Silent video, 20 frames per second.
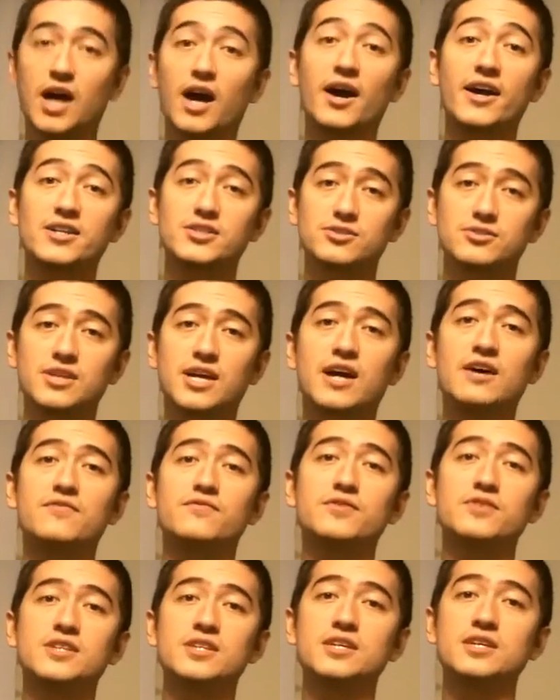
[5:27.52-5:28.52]
All right, so
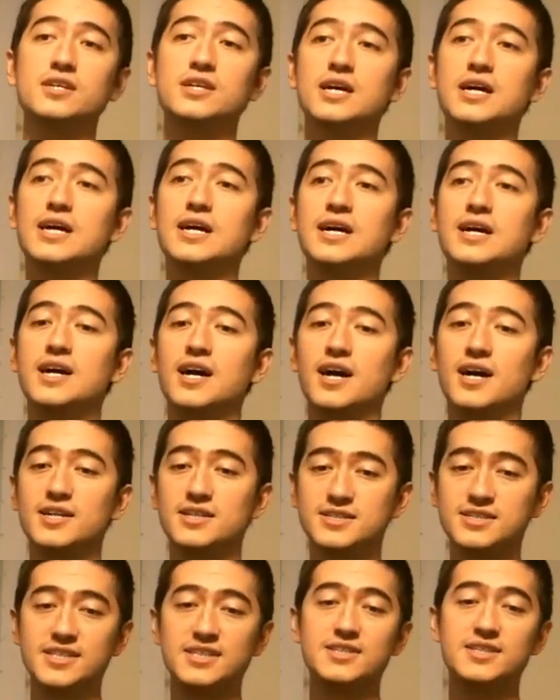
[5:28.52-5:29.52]
now for the
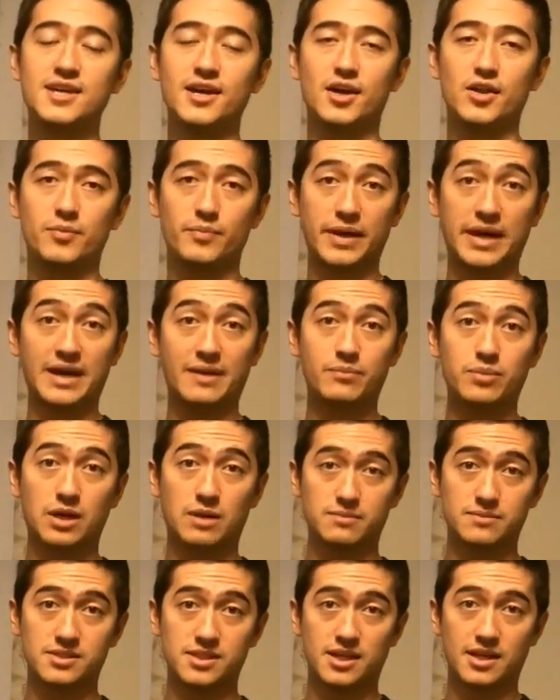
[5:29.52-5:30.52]
detailed back
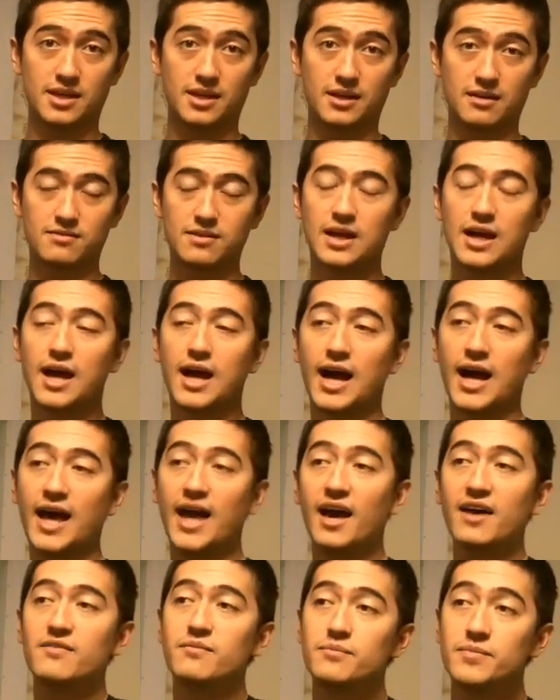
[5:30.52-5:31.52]
problems that I have.
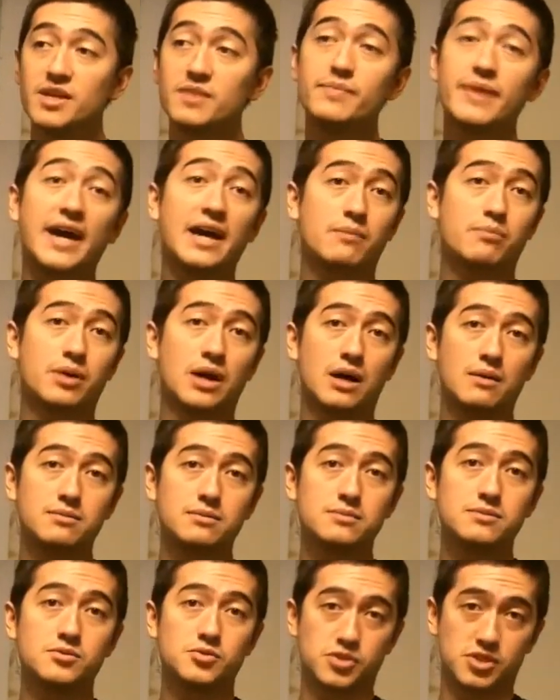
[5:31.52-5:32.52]
I have mid-back
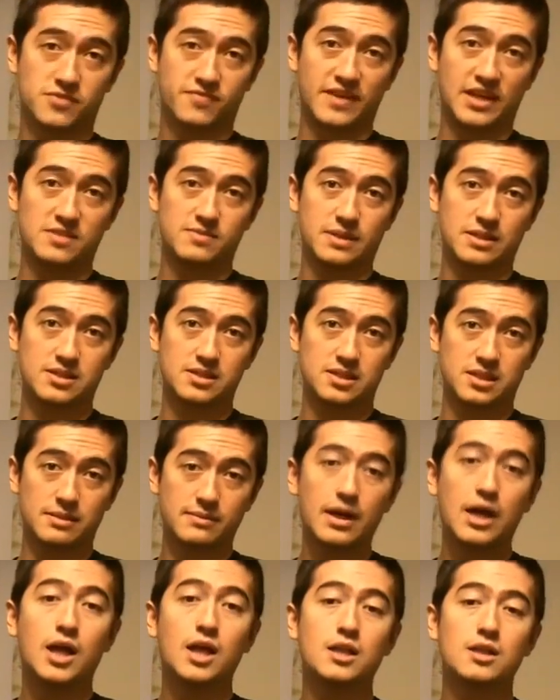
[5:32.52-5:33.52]
problems, which affects my
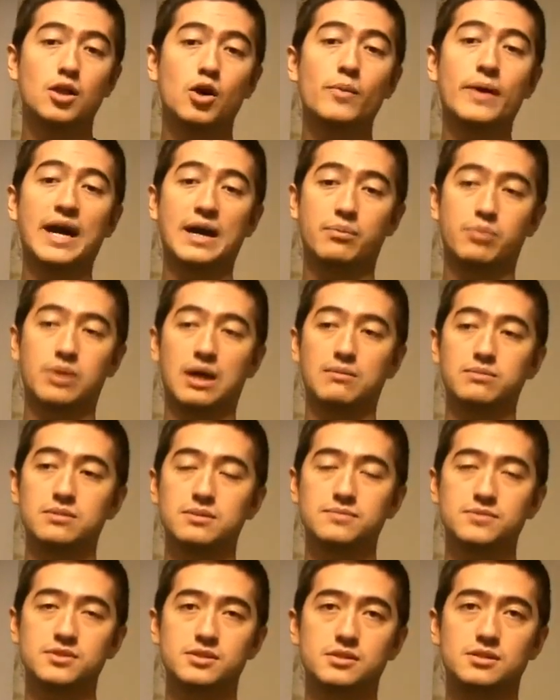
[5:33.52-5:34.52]
sleep, low back
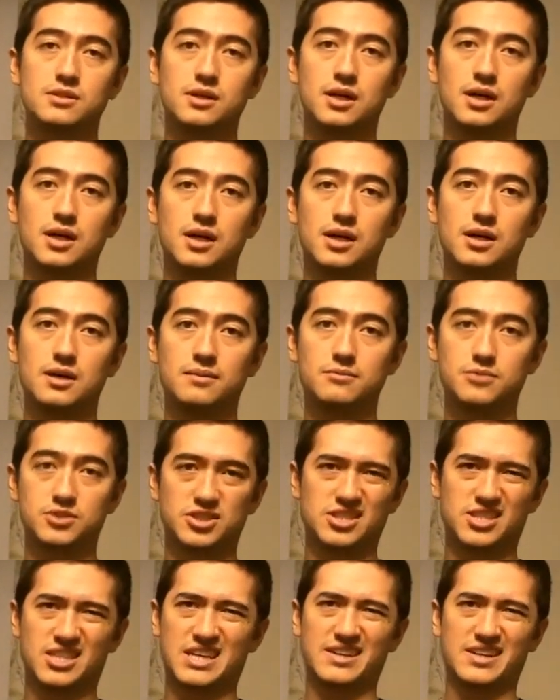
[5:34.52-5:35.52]
problems,
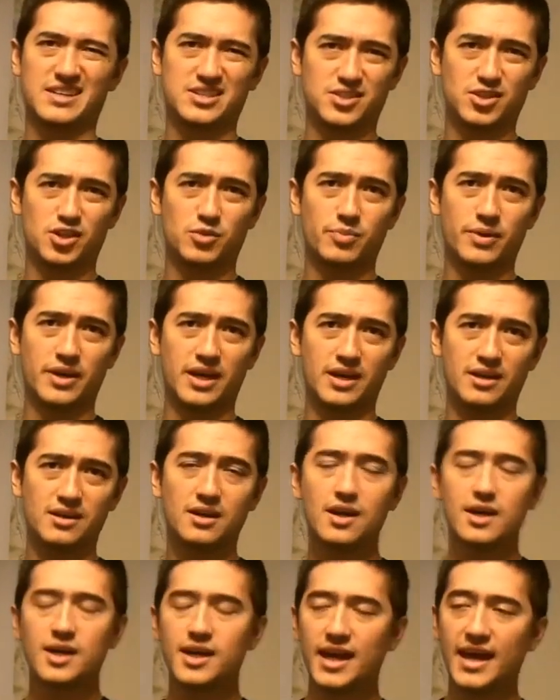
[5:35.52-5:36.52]
which is kind of like a dull
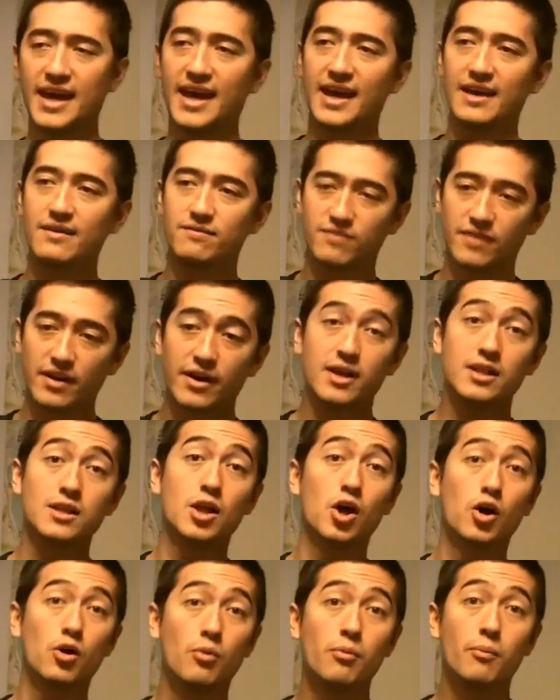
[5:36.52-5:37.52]
pain, and very
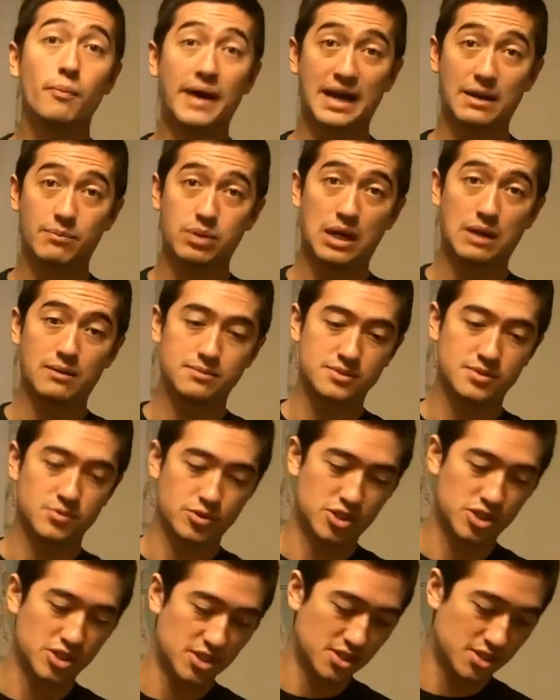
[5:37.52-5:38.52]
low back
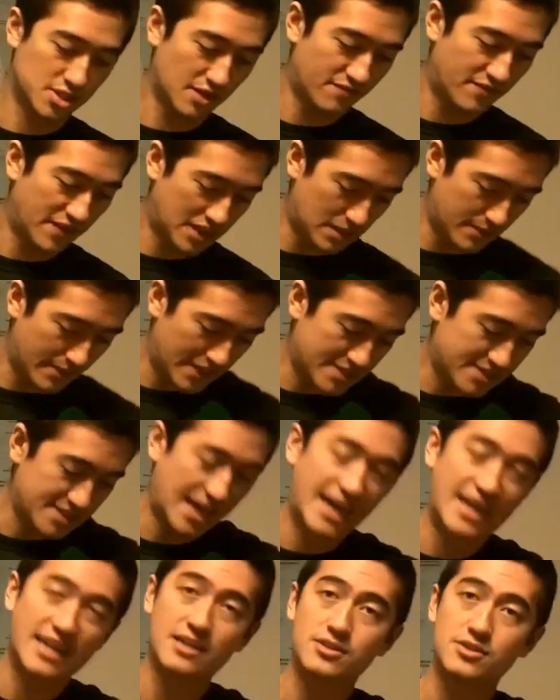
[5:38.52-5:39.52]
problems, which is affecting my
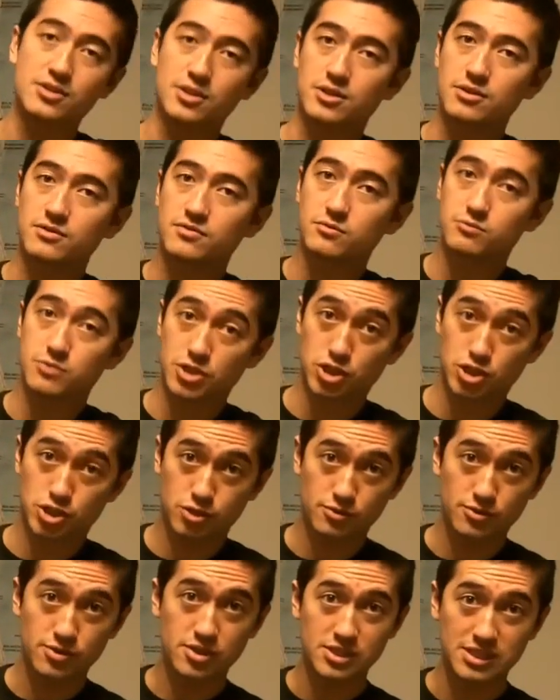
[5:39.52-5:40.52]
sciatic nerve, which
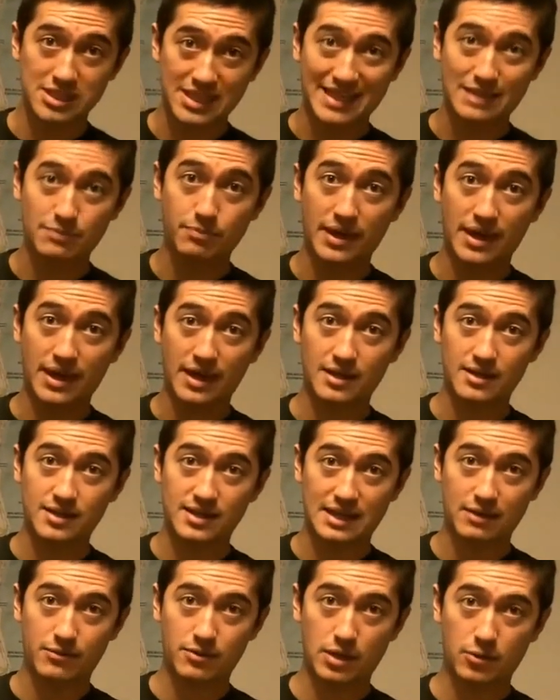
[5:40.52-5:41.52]
shoots leg pain
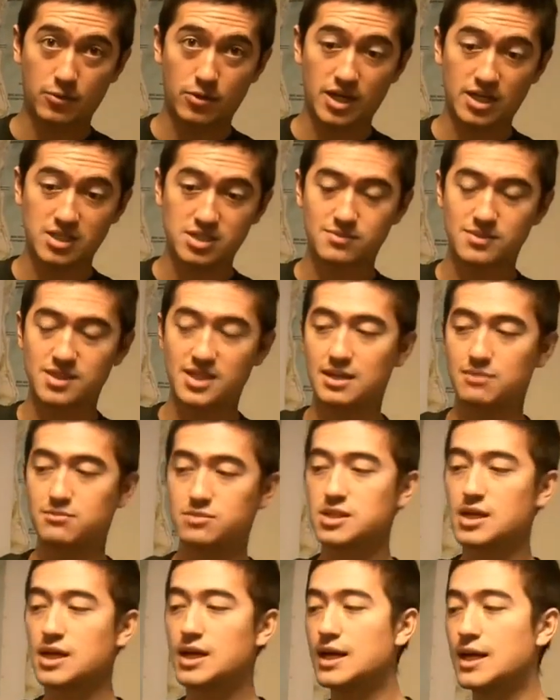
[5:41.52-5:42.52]
down when I walk
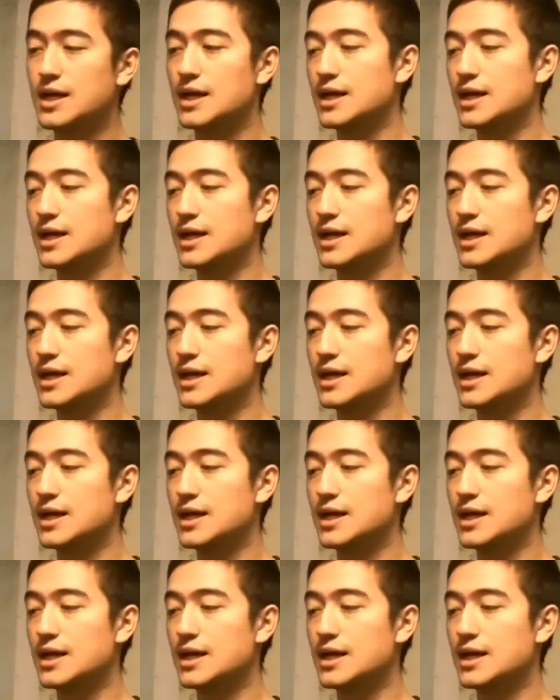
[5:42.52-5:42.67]
sometimes.